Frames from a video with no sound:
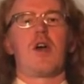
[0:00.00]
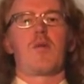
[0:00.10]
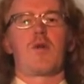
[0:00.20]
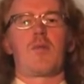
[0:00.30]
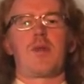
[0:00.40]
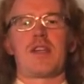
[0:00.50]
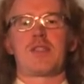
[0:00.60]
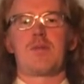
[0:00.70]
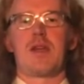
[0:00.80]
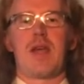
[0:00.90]
replace
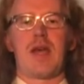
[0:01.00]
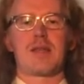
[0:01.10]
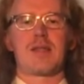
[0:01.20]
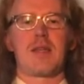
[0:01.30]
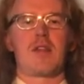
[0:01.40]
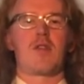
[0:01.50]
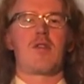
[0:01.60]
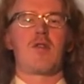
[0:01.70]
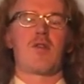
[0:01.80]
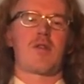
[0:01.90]
me as the
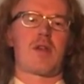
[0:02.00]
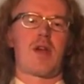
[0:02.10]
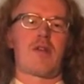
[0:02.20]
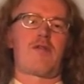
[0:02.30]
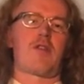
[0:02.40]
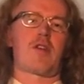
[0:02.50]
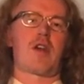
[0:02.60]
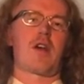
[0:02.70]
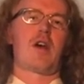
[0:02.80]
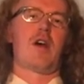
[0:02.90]
Northern
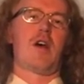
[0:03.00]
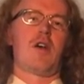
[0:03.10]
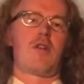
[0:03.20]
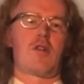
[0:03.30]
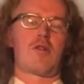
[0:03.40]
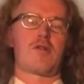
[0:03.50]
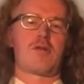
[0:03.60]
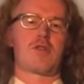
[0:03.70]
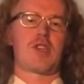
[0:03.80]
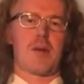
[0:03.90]
California local
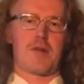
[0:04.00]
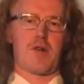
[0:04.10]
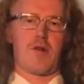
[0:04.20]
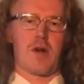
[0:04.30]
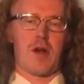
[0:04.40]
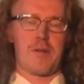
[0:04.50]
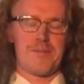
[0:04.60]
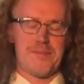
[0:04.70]
chapter coordinator.